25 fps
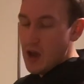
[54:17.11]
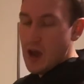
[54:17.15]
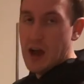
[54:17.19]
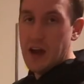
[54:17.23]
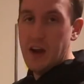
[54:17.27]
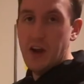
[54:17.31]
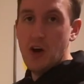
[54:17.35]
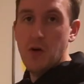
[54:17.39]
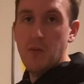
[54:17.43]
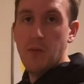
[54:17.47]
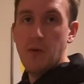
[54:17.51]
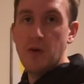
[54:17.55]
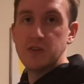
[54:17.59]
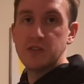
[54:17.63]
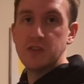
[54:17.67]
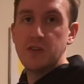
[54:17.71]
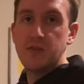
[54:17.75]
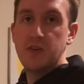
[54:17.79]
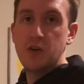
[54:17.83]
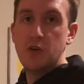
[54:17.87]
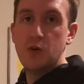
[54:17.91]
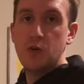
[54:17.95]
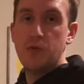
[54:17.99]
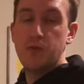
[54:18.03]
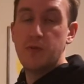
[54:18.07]
I know most
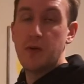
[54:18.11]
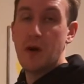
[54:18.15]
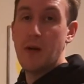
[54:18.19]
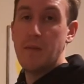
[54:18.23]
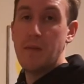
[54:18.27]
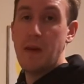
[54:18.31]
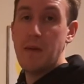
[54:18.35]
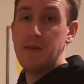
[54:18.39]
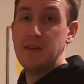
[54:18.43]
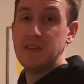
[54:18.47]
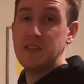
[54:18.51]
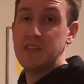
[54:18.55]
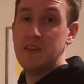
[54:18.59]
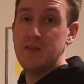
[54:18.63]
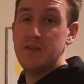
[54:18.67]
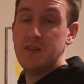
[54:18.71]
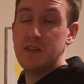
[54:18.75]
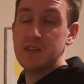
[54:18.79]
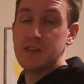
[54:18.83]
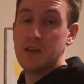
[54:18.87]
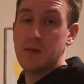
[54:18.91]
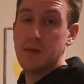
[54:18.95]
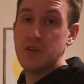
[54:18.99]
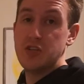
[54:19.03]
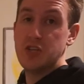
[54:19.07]
of you have maybe seen
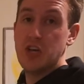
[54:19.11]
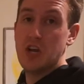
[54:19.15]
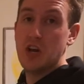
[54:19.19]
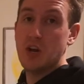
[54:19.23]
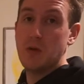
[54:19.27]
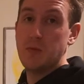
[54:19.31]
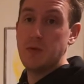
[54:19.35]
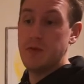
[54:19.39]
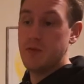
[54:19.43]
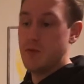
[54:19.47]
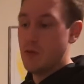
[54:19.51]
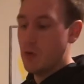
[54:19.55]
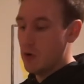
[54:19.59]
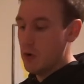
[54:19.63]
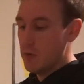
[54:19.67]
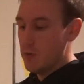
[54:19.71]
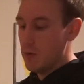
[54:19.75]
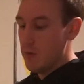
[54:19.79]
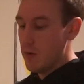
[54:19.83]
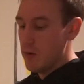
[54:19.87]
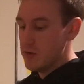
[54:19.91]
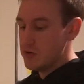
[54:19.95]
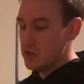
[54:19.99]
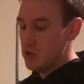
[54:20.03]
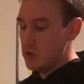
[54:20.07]
this on my channel before,
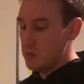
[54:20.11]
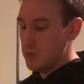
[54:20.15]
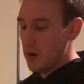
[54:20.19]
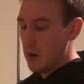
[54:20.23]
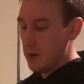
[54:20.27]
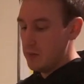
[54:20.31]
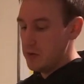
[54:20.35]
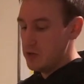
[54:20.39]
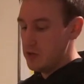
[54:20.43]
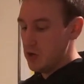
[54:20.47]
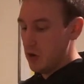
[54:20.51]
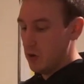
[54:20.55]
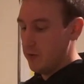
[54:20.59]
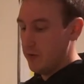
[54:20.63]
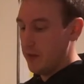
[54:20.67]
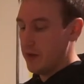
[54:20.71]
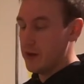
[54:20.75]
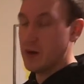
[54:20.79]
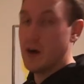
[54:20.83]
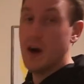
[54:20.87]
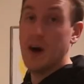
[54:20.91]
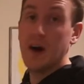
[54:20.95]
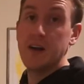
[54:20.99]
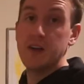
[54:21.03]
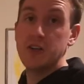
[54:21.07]
but most of you probably don't
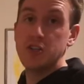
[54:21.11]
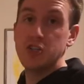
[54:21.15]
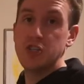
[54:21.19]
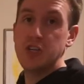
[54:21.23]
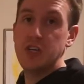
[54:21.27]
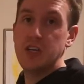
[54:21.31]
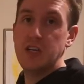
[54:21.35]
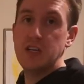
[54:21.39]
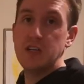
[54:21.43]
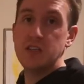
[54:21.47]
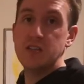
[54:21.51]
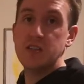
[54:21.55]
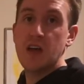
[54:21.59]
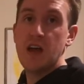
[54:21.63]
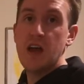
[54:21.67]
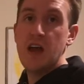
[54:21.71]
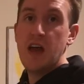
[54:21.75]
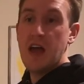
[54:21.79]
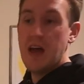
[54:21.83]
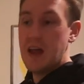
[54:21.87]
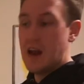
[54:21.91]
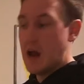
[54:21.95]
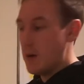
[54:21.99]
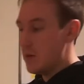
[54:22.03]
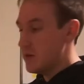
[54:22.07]
like cottage cheese.
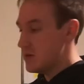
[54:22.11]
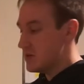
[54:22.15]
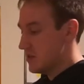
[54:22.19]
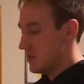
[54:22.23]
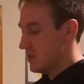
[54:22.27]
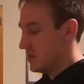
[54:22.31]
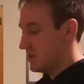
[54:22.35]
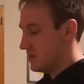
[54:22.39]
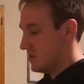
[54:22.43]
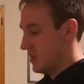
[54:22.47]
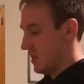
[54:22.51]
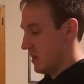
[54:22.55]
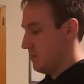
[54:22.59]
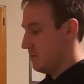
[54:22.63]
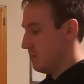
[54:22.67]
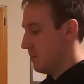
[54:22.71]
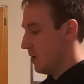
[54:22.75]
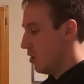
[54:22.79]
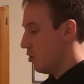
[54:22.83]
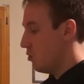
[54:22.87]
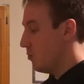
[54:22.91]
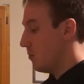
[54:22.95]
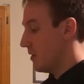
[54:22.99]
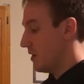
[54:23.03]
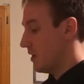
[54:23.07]
And I was in the same
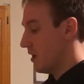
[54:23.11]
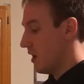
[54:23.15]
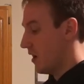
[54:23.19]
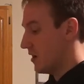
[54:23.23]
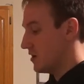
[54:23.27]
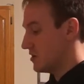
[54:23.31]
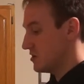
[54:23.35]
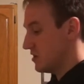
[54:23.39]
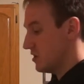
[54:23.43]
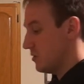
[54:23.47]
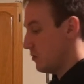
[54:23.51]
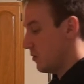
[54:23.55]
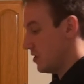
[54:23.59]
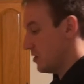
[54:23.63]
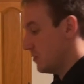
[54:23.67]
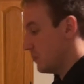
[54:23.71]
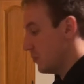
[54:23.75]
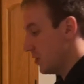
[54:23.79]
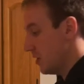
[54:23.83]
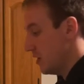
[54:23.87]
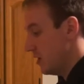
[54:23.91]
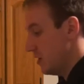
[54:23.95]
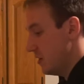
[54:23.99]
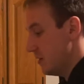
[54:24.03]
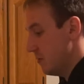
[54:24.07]
boat, but honestly, when you
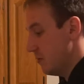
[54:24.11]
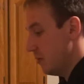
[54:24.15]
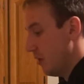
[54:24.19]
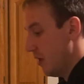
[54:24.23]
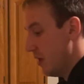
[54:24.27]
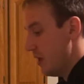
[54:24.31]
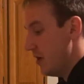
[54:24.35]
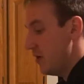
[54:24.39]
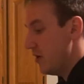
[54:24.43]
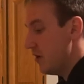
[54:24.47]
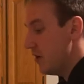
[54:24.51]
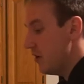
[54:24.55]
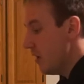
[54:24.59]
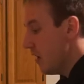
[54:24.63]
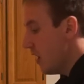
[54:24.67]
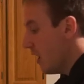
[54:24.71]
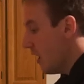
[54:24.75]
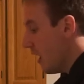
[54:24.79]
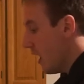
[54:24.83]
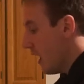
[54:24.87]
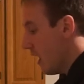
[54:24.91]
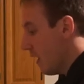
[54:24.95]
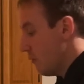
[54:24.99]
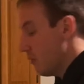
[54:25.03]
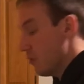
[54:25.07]
put it in the blender
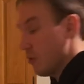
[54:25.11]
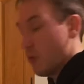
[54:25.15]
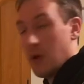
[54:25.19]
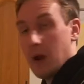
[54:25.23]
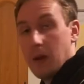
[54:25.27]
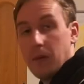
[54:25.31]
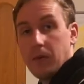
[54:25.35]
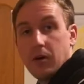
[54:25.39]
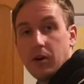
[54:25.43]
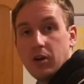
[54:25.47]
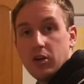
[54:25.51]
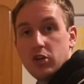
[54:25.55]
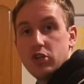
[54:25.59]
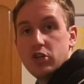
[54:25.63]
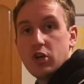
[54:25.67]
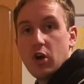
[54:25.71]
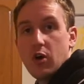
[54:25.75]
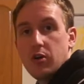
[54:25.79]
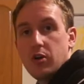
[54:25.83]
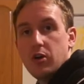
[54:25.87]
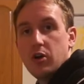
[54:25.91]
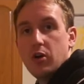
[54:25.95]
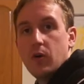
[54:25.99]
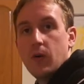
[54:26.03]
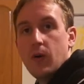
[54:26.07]
with what I'm going to
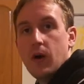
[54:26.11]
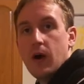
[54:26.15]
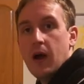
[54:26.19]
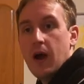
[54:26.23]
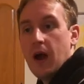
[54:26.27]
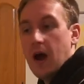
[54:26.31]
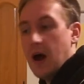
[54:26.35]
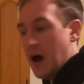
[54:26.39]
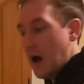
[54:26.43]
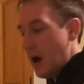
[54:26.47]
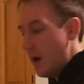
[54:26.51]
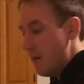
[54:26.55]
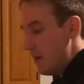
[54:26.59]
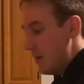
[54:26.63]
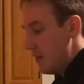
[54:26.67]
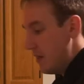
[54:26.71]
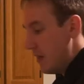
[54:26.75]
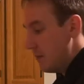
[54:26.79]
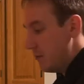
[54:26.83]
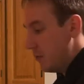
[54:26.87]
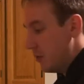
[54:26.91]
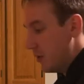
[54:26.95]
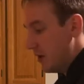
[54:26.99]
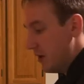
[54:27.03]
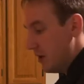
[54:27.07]
show you, and
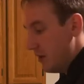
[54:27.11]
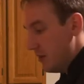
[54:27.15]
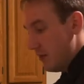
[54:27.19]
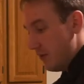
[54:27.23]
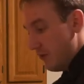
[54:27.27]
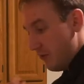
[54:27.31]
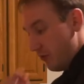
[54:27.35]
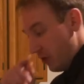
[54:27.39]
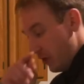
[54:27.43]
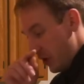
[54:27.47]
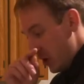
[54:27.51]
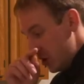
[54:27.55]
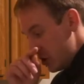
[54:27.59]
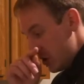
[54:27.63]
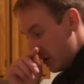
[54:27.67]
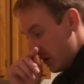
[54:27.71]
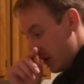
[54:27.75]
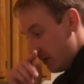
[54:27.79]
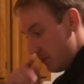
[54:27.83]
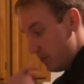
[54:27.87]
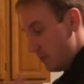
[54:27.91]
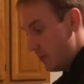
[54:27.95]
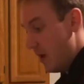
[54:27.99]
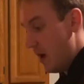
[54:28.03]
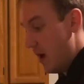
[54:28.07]
then put it in the fridge and
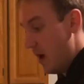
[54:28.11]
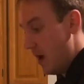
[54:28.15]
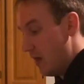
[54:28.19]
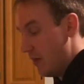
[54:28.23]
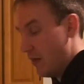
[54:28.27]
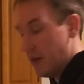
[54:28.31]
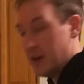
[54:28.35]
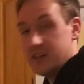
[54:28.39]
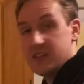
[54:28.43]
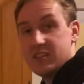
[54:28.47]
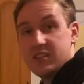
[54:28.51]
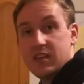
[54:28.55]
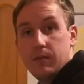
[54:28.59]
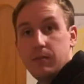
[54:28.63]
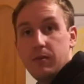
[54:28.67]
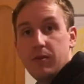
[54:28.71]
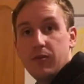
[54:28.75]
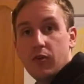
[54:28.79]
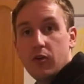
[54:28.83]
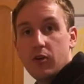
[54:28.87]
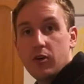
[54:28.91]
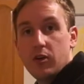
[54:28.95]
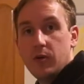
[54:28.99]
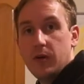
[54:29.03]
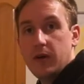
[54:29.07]
then let it sit
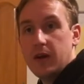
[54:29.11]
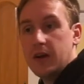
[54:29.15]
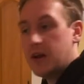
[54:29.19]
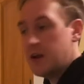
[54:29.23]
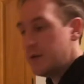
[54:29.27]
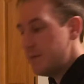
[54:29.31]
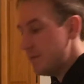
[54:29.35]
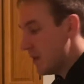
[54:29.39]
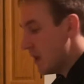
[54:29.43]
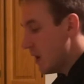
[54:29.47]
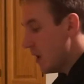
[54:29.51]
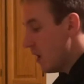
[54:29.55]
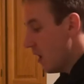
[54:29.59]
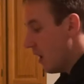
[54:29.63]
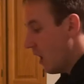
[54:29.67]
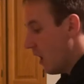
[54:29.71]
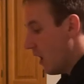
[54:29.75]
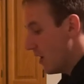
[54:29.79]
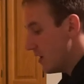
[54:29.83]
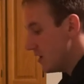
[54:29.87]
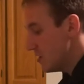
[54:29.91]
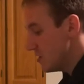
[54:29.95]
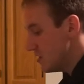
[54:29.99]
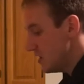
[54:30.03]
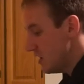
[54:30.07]
before you eat it,
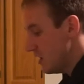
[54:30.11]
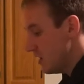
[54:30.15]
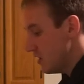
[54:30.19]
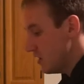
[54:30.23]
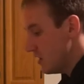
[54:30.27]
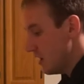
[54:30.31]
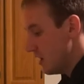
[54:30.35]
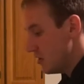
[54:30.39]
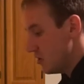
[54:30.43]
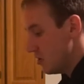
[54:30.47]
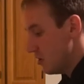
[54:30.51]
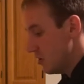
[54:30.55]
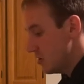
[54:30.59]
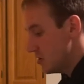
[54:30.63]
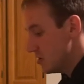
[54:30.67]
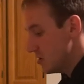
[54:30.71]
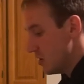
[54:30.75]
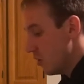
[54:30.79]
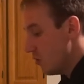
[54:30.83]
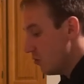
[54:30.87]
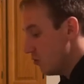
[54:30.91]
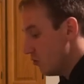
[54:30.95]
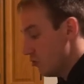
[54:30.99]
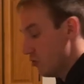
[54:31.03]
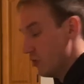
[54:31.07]
honestly, it turns
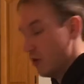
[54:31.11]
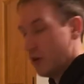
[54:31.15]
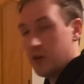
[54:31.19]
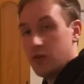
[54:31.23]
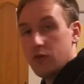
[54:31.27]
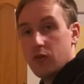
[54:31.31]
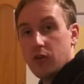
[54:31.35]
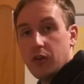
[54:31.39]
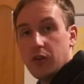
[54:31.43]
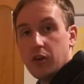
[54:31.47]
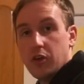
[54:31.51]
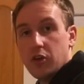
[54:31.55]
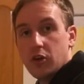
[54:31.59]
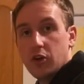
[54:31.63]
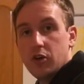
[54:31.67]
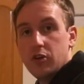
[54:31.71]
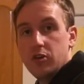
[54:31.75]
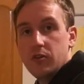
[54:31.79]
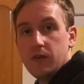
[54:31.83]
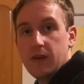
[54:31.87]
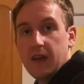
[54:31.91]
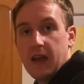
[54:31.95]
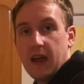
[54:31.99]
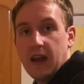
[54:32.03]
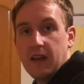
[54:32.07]
out really, really good,
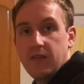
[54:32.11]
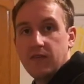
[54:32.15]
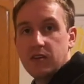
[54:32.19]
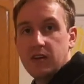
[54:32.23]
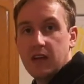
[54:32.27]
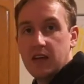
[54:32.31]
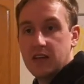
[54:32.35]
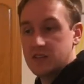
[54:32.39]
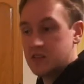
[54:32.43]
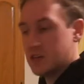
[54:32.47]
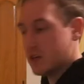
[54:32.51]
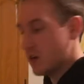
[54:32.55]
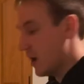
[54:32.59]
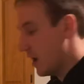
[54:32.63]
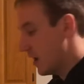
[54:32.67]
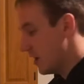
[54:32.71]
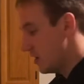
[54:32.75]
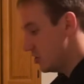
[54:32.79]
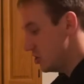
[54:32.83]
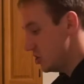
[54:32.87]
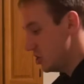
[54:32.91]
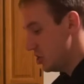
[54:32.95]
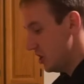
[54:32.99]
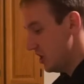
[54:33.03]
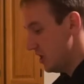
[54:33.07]
and you can't even taste the
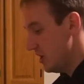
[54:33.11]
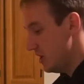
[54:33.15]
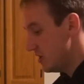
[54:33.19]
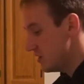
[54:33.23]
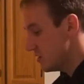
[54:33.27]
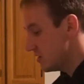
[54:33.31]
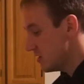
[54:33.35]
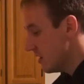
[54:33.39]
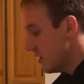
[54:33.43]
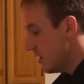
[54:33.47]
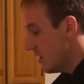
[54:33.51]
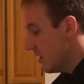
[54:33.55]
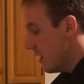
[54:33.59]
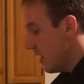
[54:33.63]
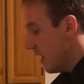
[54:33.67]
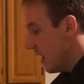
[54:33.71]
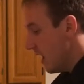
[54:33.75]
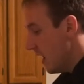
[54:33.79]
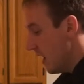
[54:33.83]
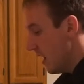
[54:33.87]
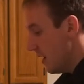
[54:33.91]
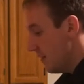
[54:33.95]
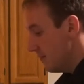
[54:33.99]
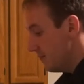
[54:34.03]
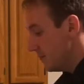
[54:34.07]
cottage cheese.
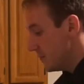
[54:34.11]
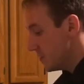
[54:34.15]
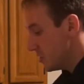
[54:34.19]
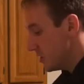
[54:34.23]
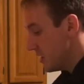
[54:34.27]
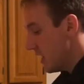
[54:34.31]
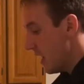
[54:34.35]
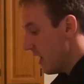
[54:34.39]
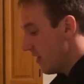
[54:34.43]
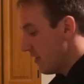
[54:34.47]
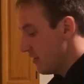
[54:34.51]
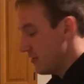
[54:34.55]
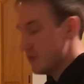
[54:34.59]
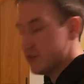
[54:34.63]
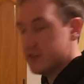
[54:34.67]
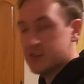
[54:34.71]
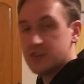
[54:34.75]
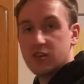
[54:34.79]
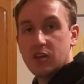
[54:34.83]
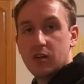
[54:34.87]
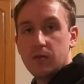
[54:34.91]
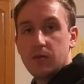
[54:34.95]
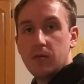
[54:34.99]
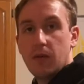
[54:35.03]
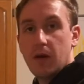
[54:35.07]
So yeah, this
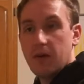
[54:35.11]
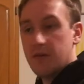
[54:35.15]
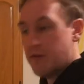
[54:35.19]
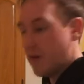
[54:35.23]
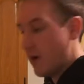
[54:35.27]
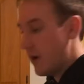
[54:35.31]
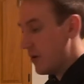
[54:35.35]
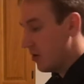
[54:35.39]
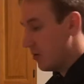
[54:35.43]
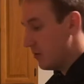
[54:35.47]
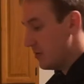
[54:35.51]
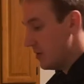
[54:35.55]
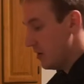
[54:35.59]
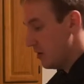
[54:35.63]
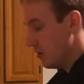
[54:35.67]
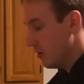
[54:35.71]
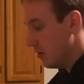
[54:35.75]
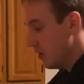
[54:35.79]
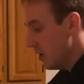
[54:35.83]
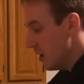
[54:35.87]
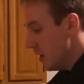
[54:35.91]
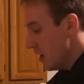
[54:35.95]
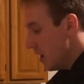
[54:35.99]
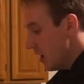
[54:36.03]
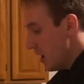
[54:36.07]
is going to be my final
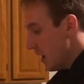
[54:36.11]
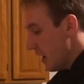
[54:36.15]
meal.